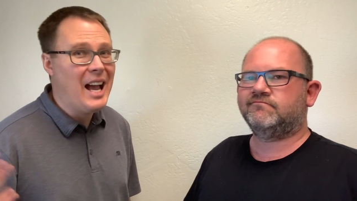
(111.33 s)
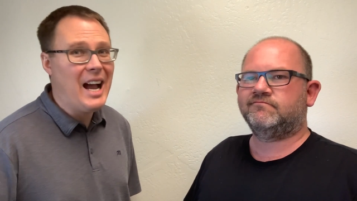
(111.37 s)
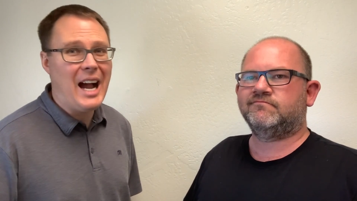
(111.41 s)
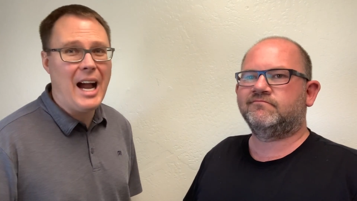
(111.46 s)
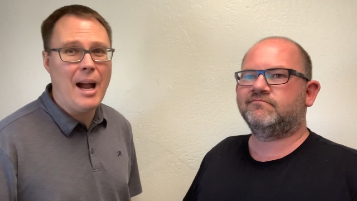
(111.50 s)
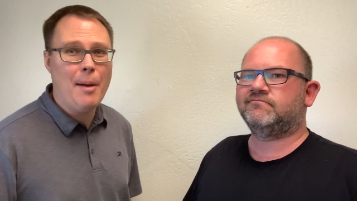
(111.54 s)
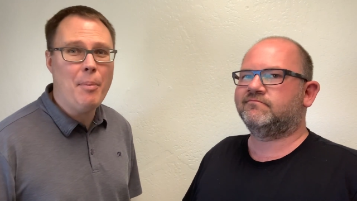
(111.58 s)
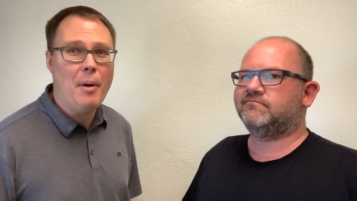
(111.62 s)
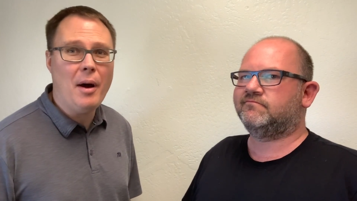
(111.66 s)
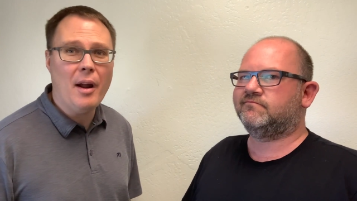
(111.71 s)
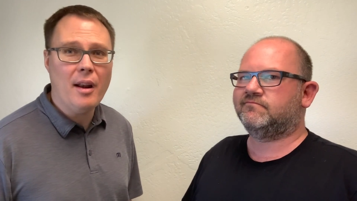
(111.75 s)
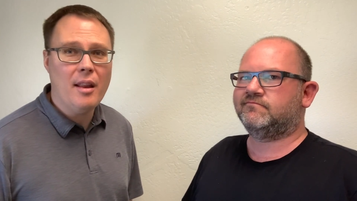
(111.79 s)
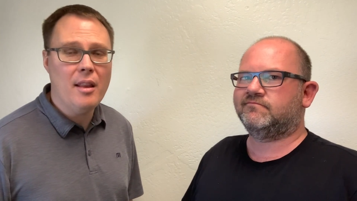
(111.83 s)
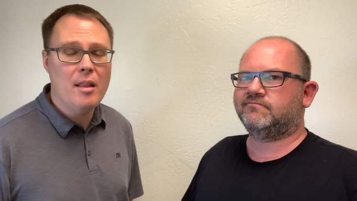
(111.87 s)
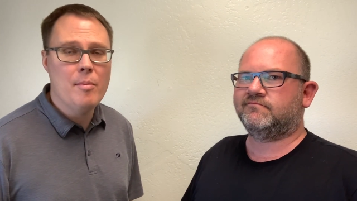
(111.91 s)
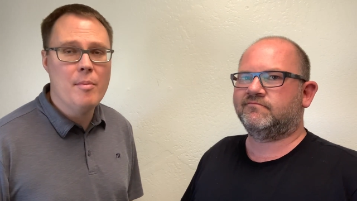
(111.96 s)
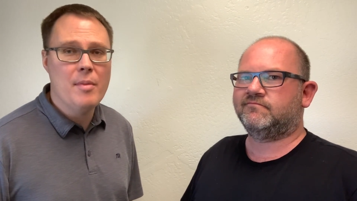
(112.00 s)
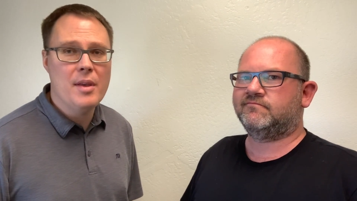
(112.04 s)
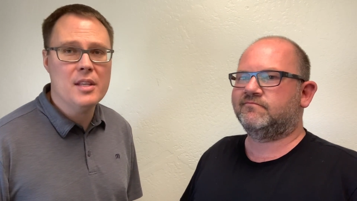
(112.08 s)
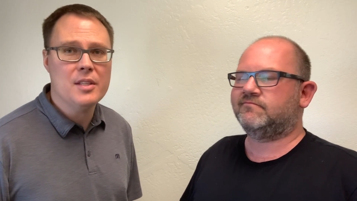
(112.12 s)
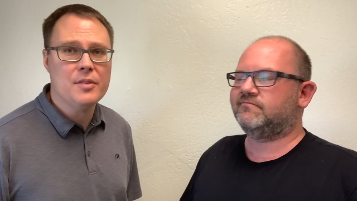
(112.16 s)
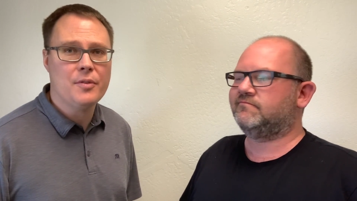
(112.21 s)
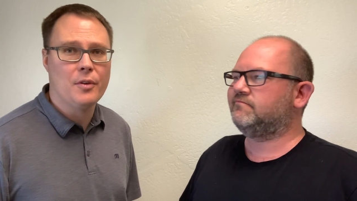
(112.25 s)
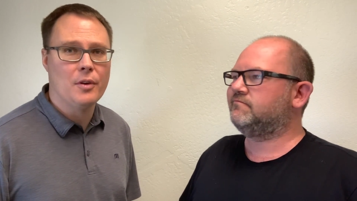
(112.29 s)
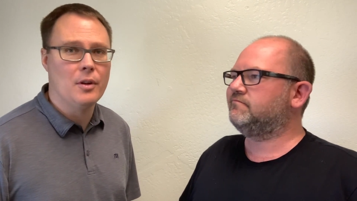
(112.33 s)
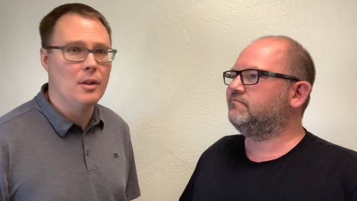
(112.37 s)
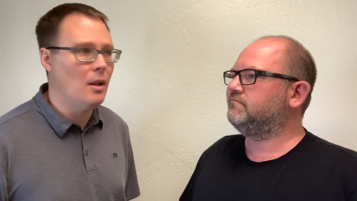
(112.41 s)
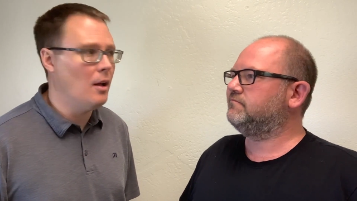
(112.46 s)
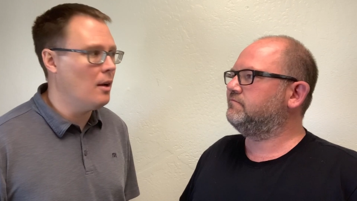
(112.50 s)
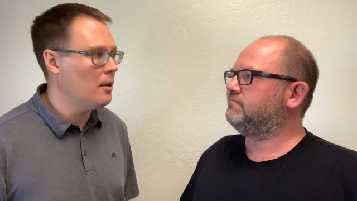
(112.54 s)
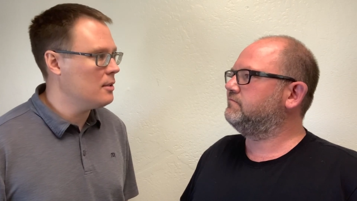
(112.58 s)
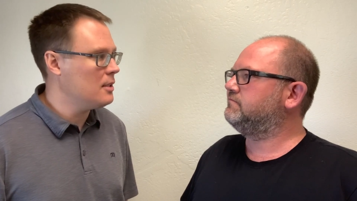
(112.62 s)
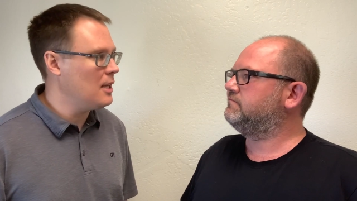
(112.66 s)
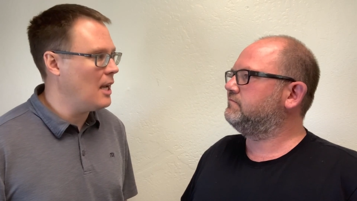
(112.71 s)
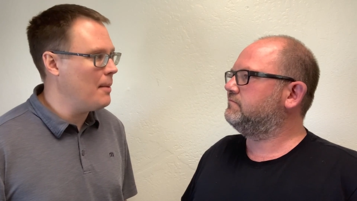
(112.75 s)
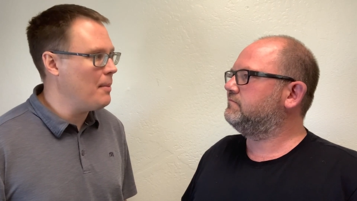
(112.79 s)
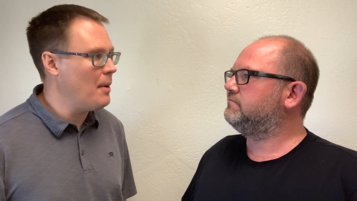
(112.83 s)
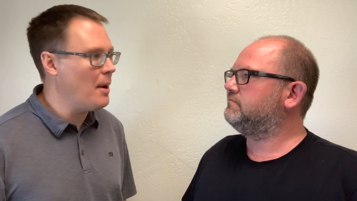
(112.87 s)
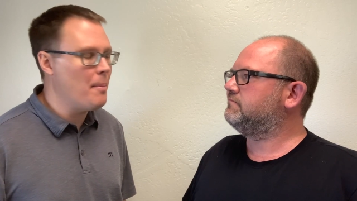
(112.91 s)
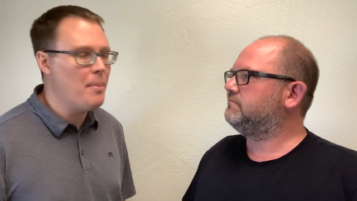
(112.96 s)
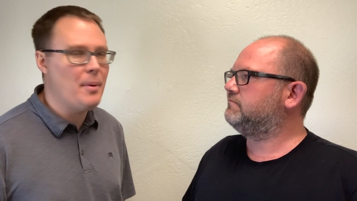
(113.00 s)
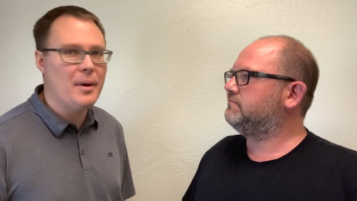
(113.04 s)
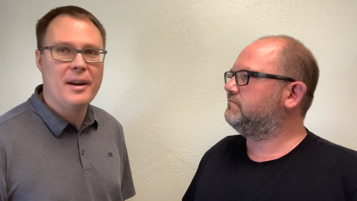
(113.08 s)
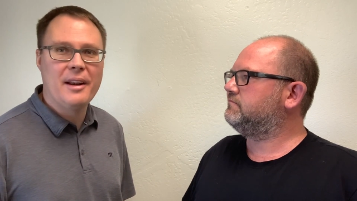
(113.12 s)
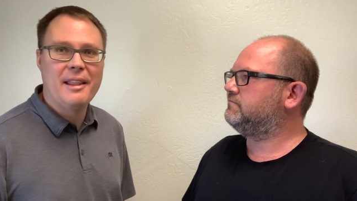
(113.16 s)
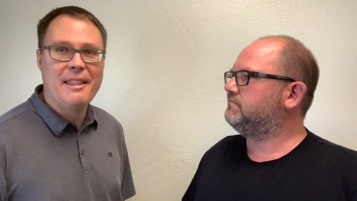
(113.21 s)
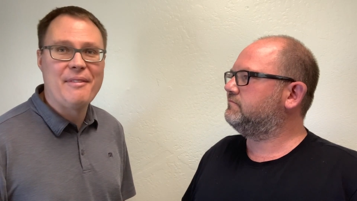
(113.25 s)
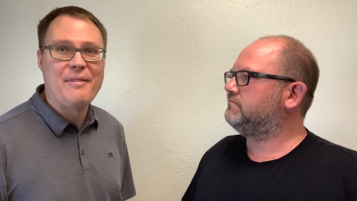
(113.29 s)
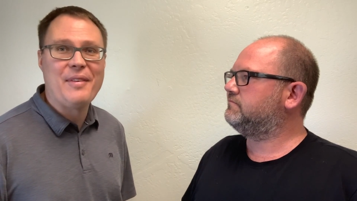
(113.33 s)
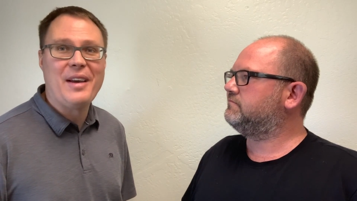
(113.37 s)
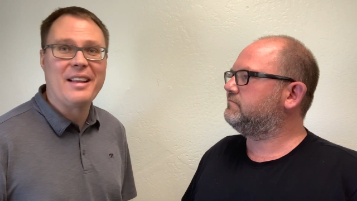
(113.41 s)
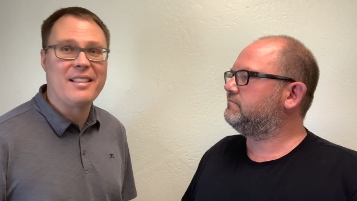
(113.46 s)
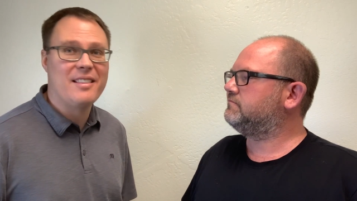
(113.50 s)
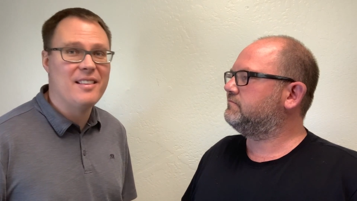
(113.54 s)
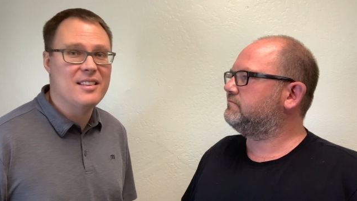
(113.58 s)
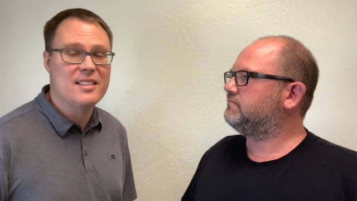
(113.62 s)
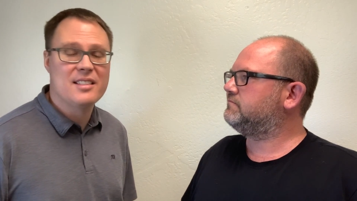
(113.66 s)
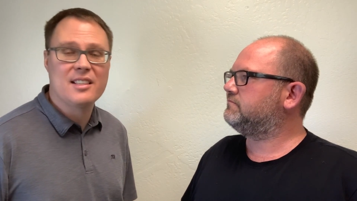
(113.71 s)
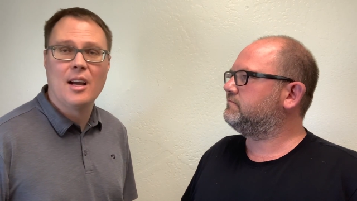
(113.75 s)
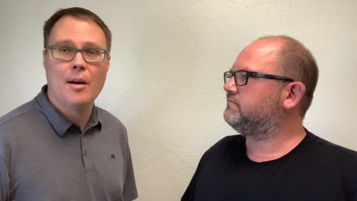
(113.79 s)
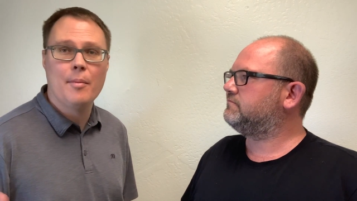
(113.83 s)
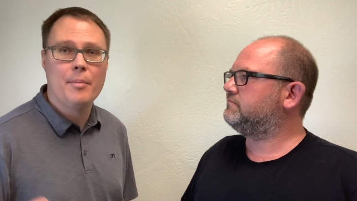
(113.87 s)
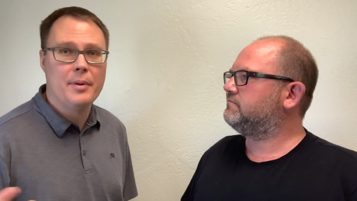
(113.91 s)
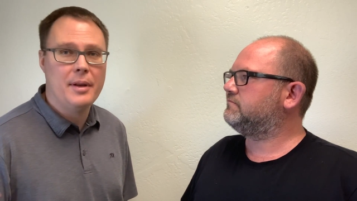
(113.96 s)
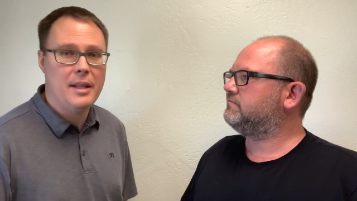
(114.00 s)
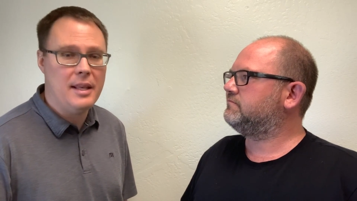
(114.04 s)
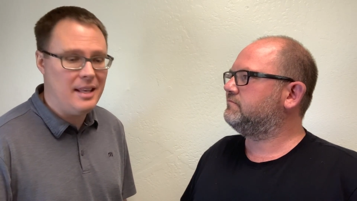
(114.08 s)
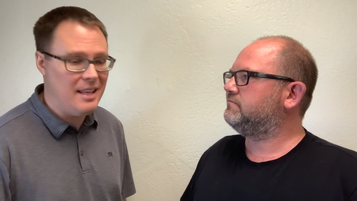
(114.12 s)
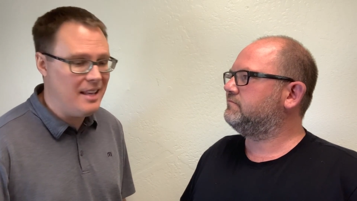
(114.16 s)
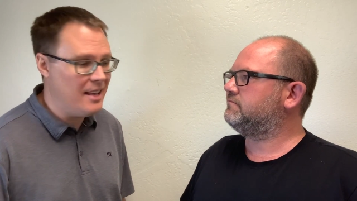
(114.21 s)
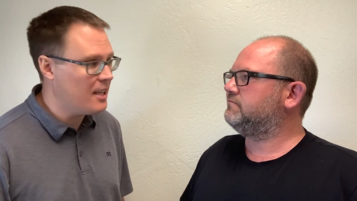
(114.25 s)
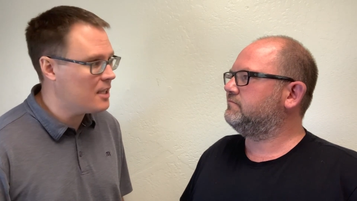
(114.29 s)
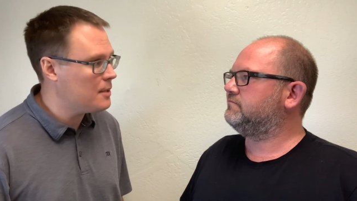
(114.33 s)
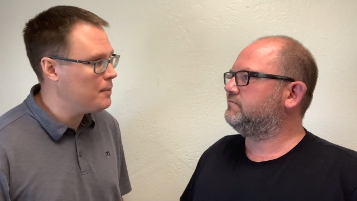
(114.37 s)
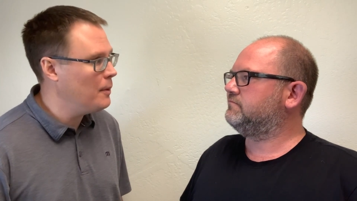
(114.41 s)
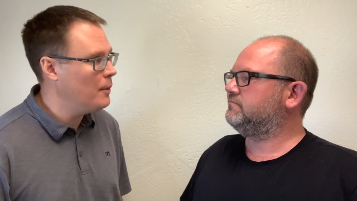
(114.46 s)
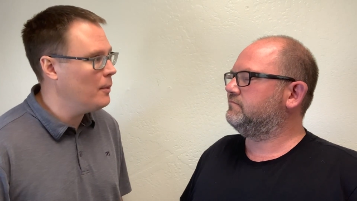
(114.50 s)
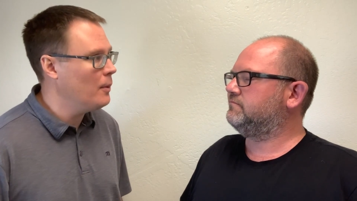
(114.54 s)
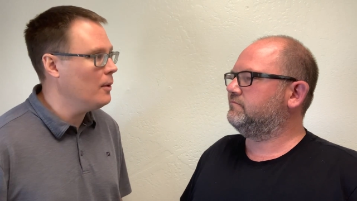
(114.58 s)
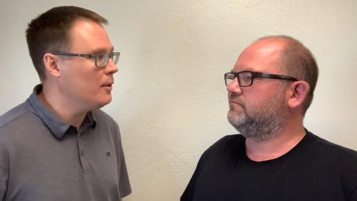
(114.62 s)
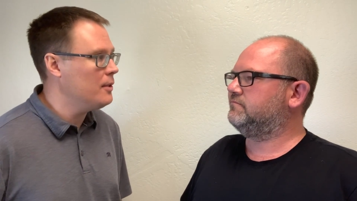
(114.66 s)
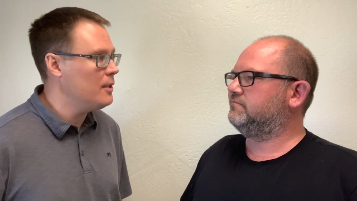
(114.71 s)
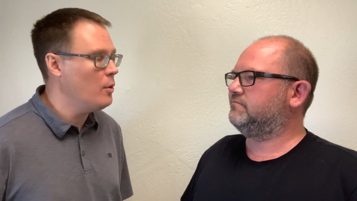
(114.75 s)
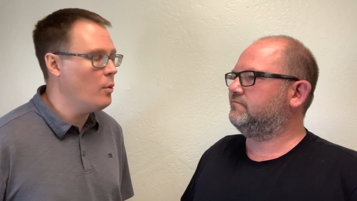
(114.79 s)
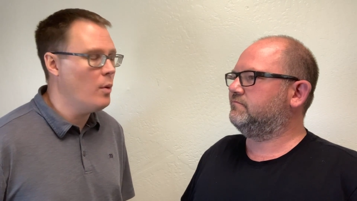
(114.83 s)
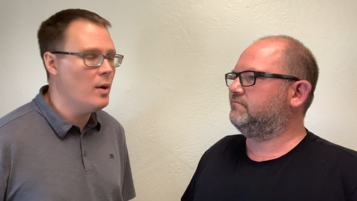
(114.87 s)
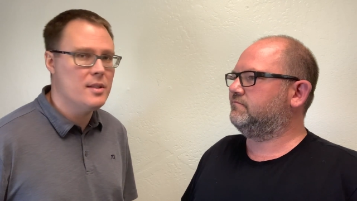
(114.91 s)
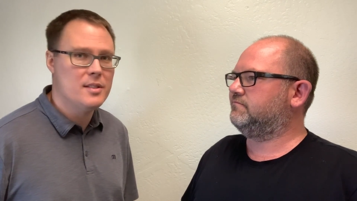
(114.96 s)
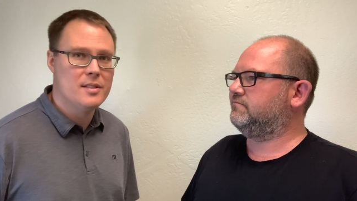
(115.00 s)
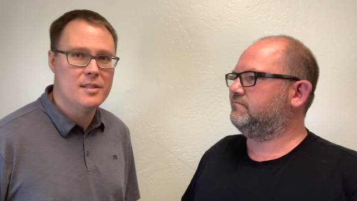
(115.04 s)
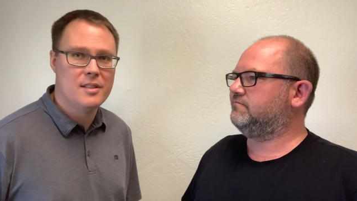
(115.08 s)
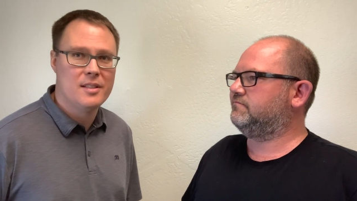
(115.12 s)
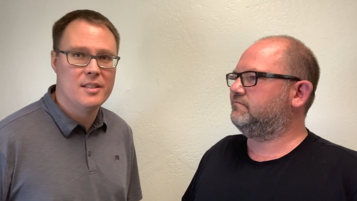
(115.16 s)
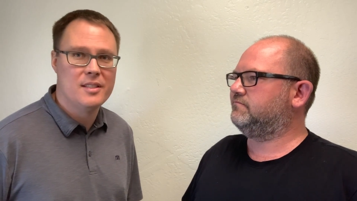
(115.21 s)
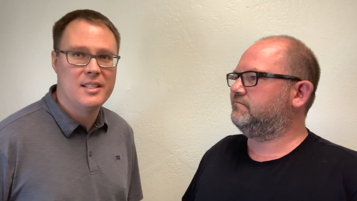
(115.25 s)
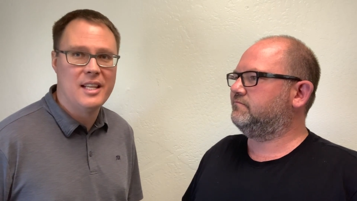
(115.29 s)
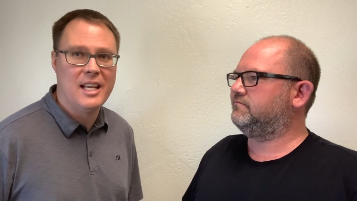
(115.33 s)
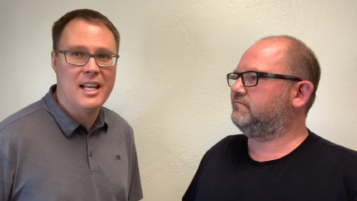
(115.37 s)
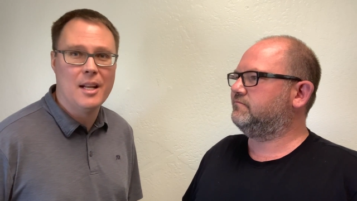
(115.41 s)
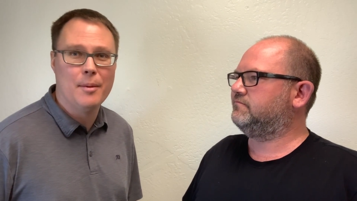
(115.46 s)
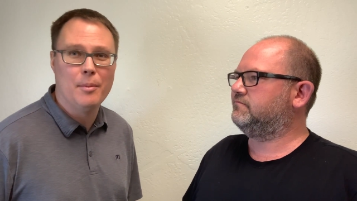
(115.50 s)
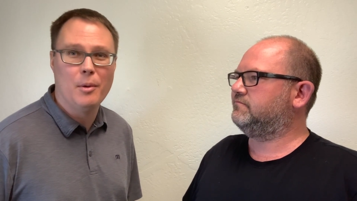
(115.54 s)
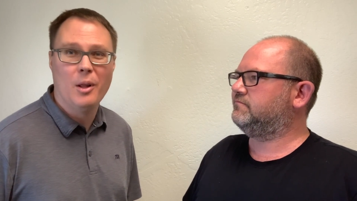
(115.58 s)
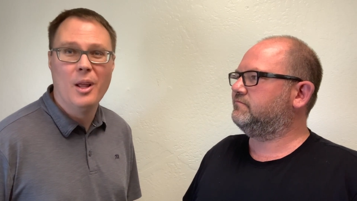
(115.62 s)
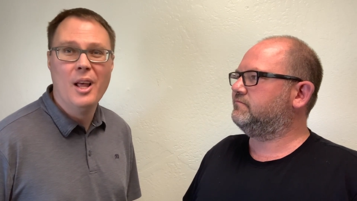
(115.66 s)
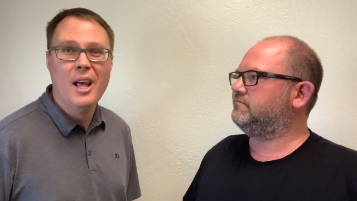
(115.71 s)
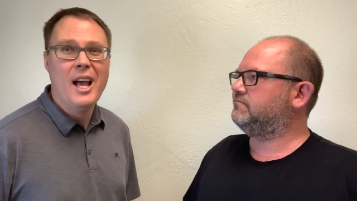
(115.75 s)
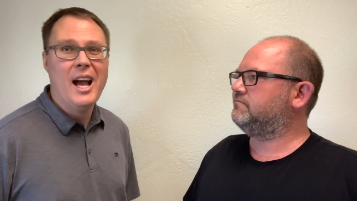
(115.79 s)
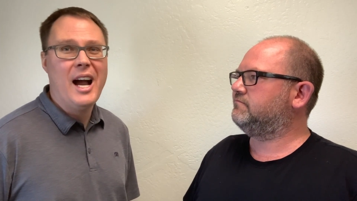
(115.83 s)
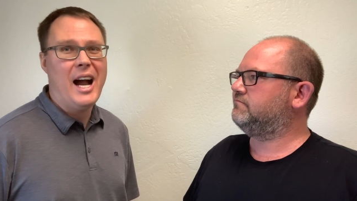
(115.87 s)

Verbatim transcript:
Speaker 1: I bought into the myth for a long time. I bought into the fact that this company, eXp Realty, wasn't sustainable.